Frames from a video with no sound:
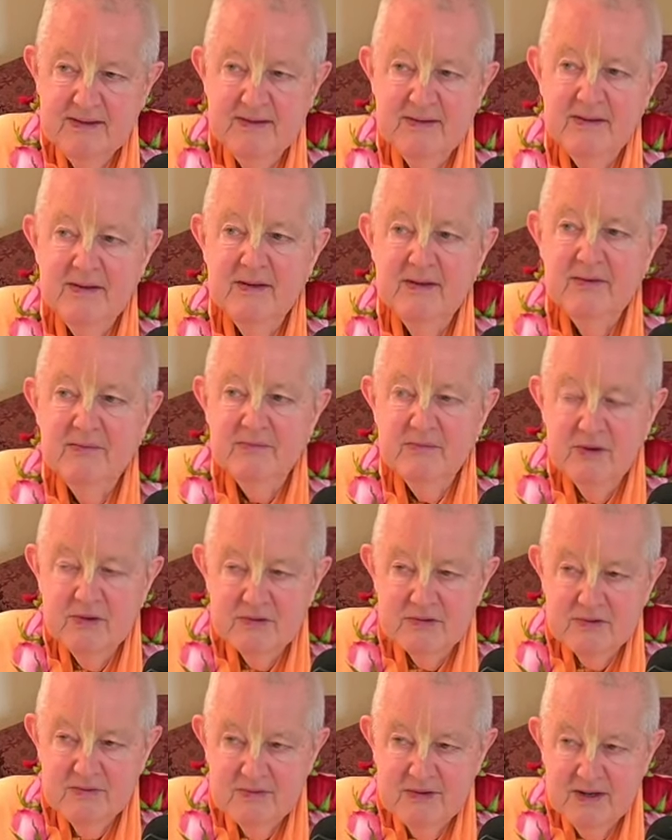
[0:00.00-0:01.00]
modes of
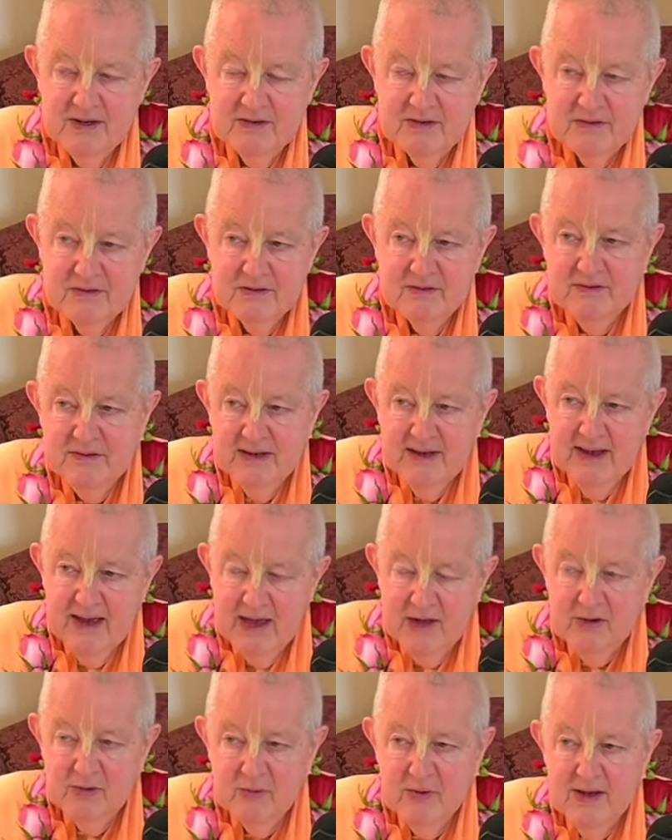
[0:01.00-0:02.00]
nature, and
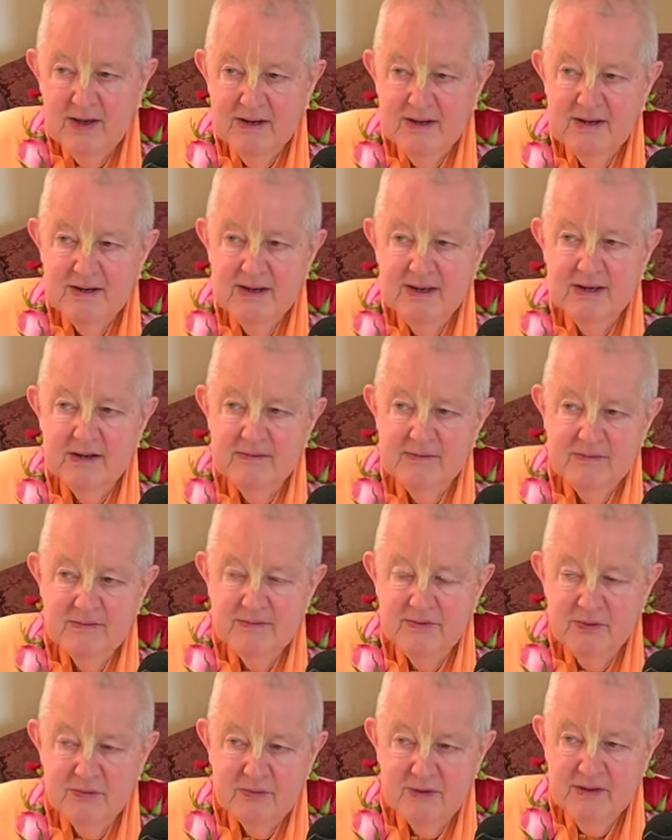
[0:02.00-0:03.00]
awakening of the
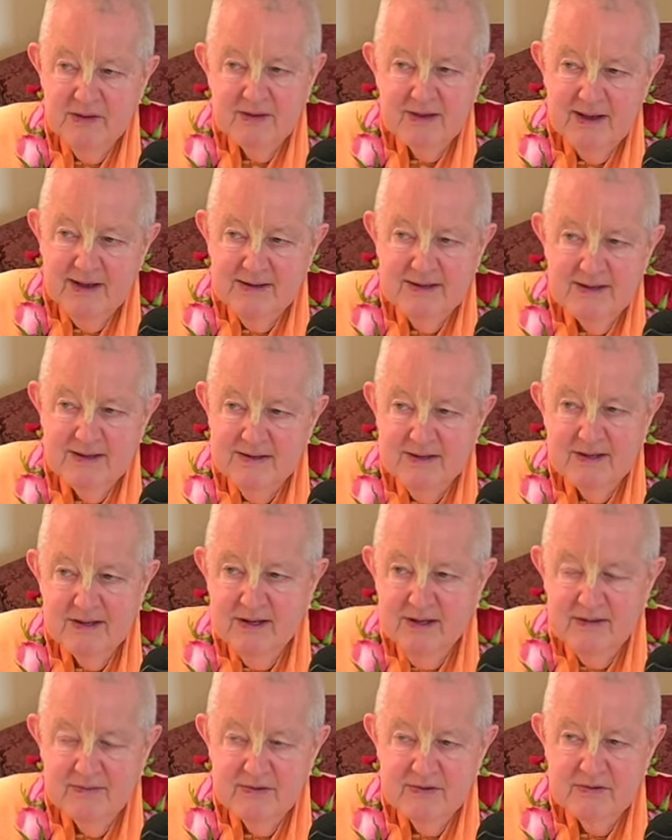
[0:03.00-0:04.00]
real identity of
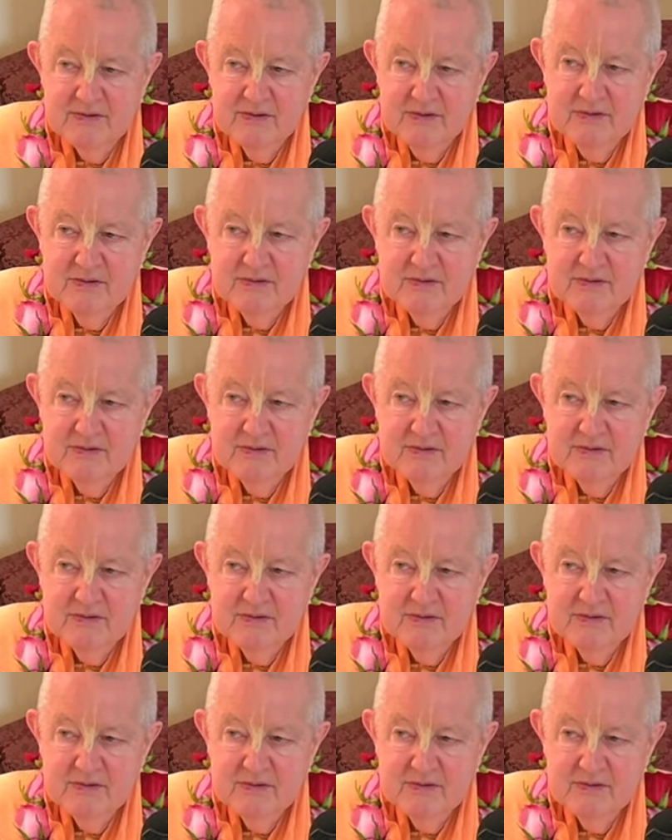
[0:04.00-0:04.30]
the soul.